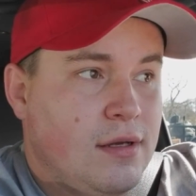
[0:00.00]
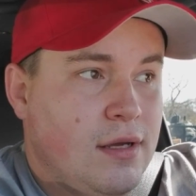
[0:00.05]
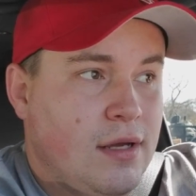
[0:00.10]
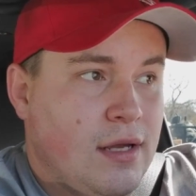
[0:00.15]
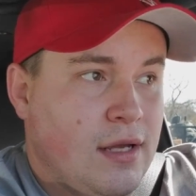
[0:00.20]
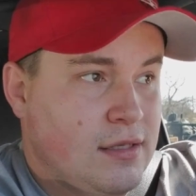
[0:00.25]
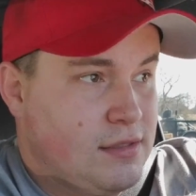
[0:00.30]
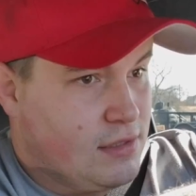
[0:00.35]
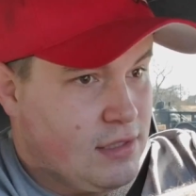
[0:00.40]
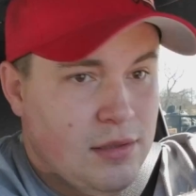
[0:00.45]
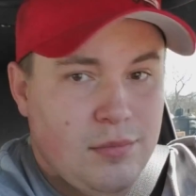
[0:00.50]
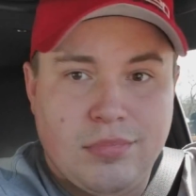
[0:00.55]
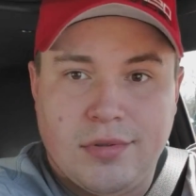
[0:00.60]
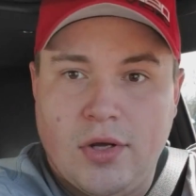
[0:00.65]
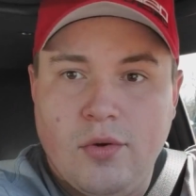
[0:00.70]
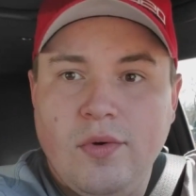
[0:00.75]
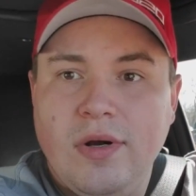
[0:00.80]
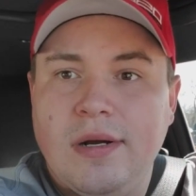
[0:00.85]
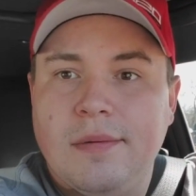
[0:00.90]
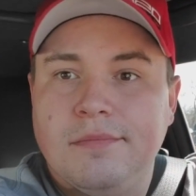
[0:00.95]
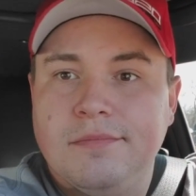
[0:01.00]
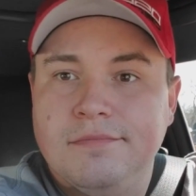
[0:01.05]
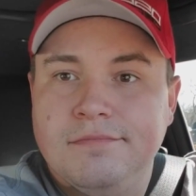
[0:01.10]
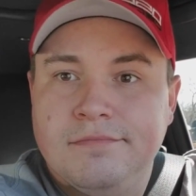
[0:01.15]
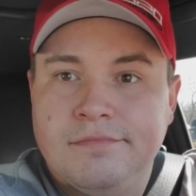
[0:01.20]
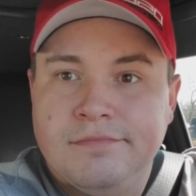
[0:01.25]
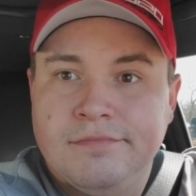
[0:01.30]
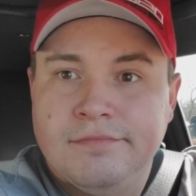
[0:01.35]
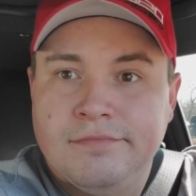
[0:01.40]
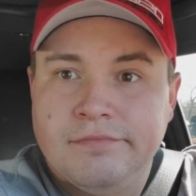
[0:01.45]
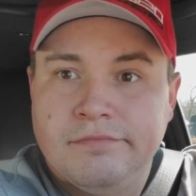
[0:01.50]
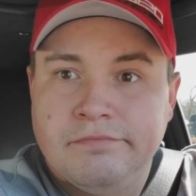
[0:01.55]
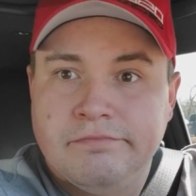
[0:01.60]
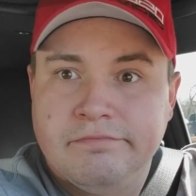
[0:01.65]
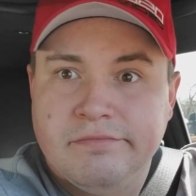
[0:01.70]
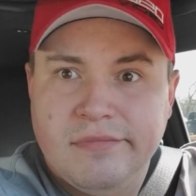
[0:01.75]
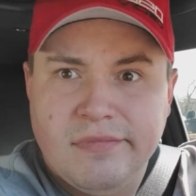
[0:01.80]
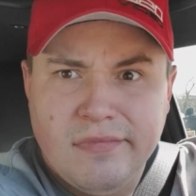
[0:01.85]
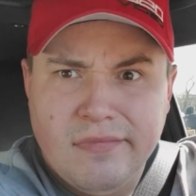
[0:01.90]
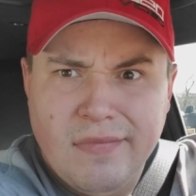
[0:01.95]
It's gonna blow up.
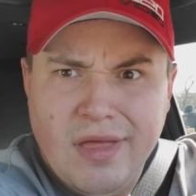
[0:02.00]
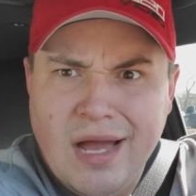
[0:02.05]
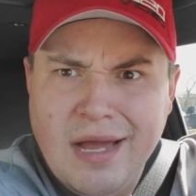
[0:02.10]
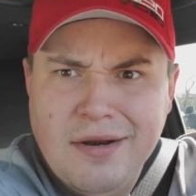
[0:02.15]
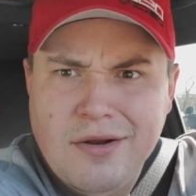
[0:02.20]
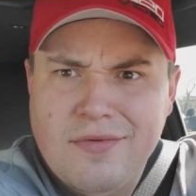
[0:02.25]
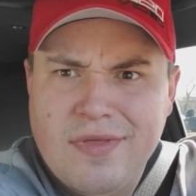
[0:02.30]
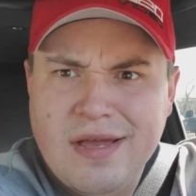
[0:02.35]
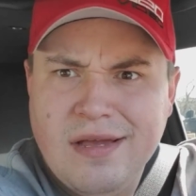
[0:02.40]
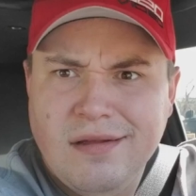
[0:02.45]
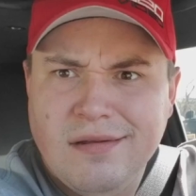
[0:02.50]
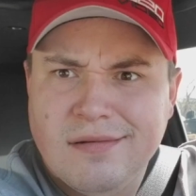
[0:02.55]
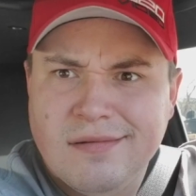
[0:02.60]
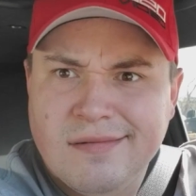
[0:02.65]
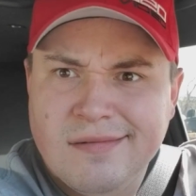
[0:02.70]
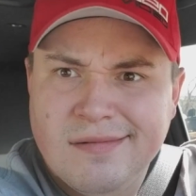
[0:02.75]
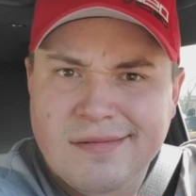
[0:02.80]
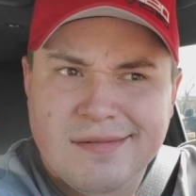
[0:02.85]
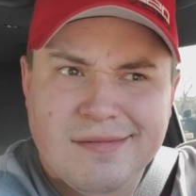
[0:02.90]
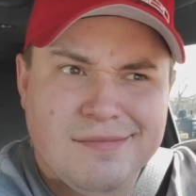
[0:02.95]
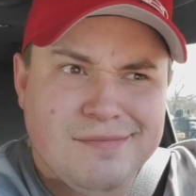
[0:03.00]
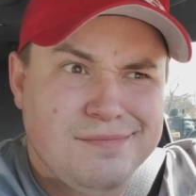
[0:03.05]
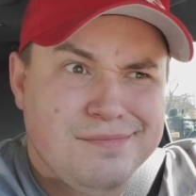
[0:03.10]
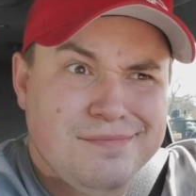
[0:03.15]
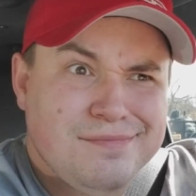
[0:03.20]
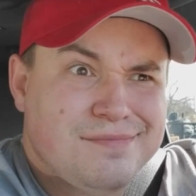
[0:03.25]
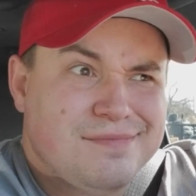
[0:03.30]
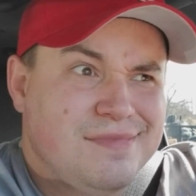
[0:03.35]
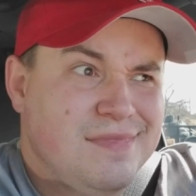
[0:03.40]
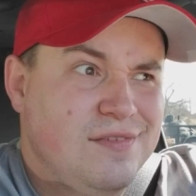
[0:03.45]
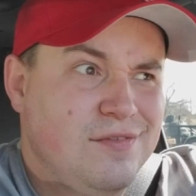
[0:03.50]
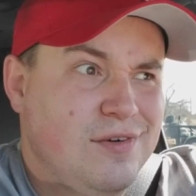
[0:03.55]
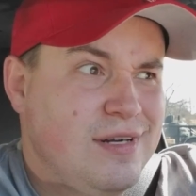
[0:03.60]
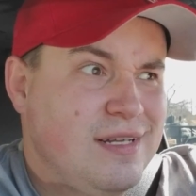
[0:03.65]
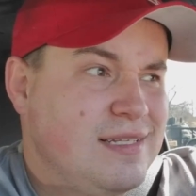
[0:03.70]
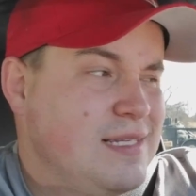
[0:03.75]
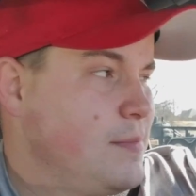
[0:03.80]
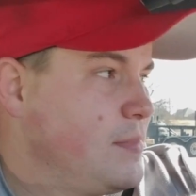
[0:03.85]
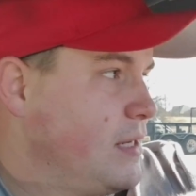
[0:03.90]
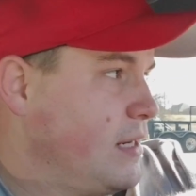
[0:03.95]
I know that. I've already
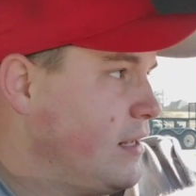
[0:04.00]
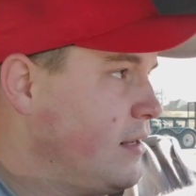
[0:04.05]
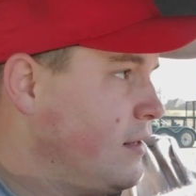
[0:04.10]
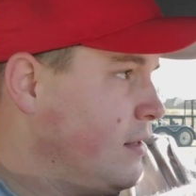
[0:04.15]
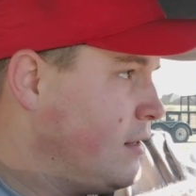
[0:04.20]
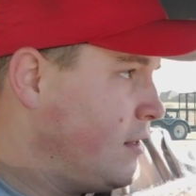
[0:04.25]
accepted it.